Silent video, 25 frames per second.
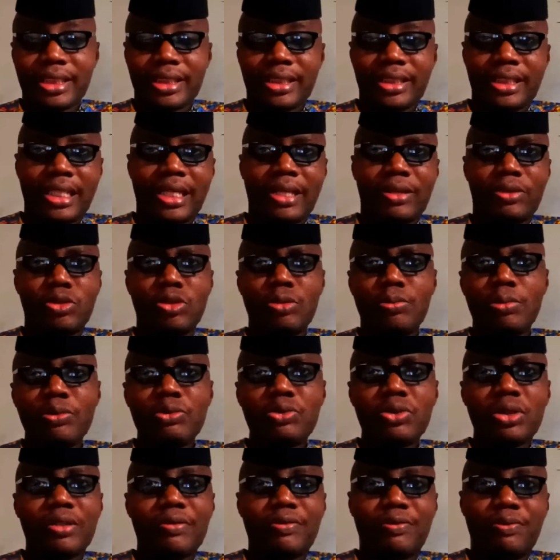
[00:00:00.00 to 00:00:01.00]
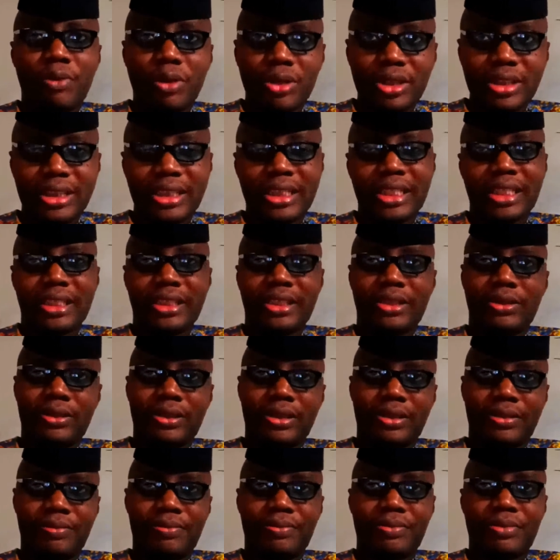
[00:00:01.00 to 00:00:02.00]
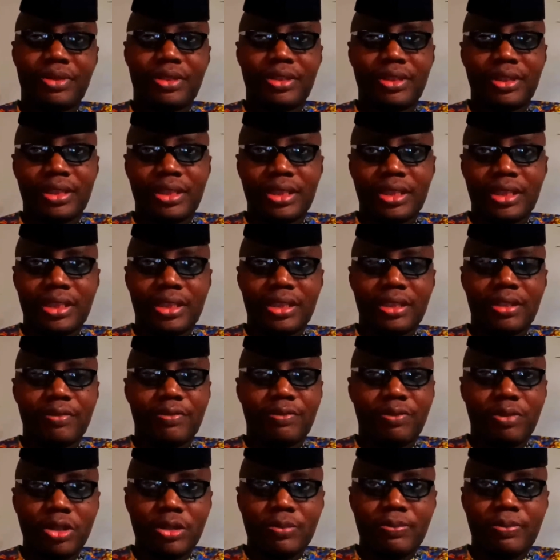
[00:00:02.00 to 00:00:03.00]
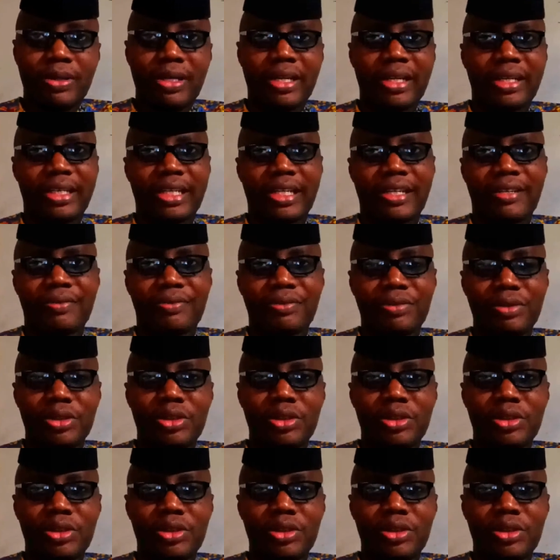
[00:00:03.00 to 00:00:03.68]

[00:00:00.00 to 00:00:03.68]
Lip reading: Now you move to the fourth stage. The fourth paragraph,